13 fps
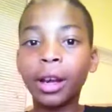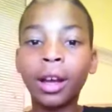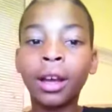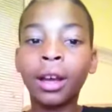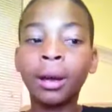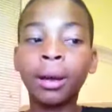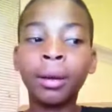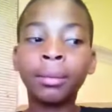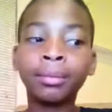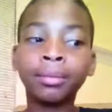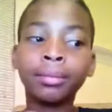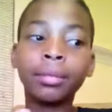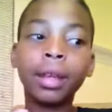
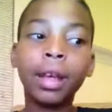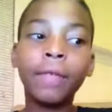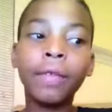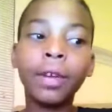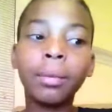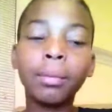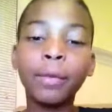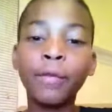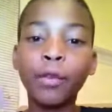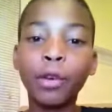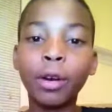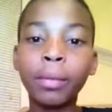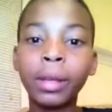I fed him
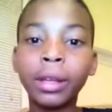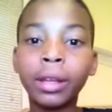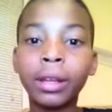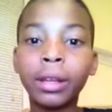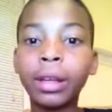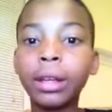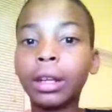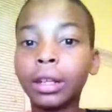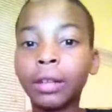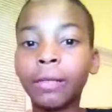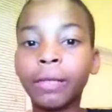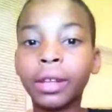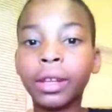before I made like
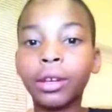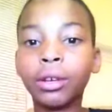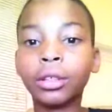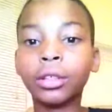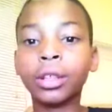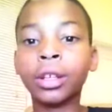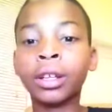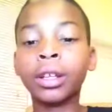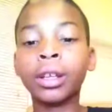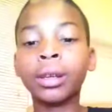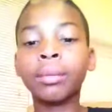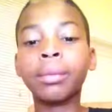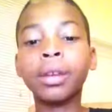the videos on
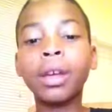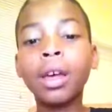him.